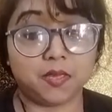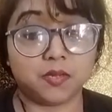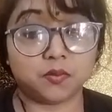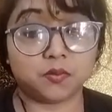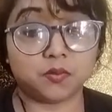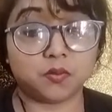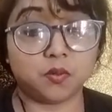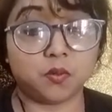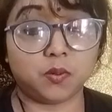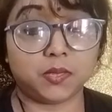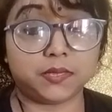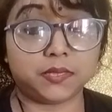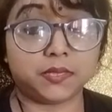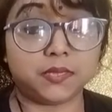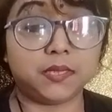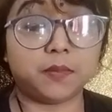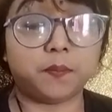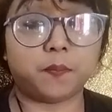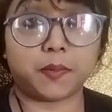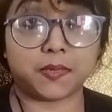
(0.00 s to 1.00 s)
So what
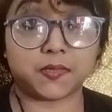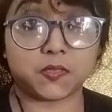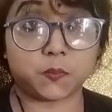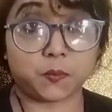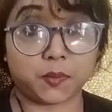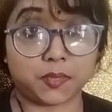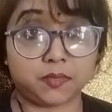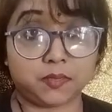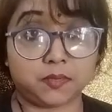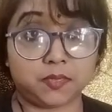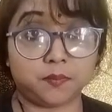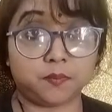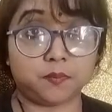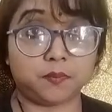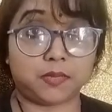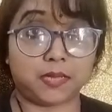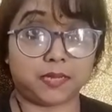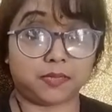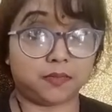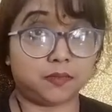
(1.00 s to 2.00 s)
are the perspective
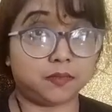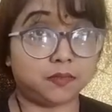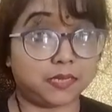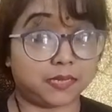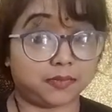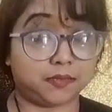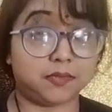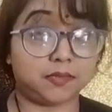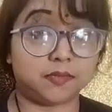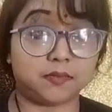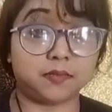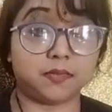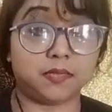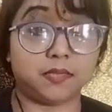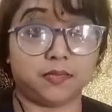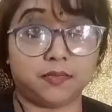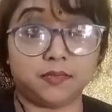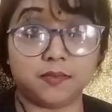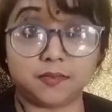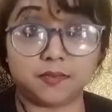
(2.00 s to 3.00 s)
that is the
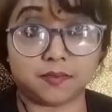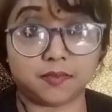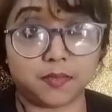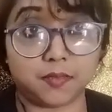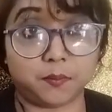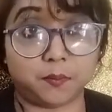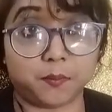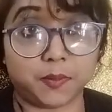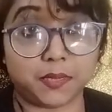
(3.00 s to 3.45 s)
leadership,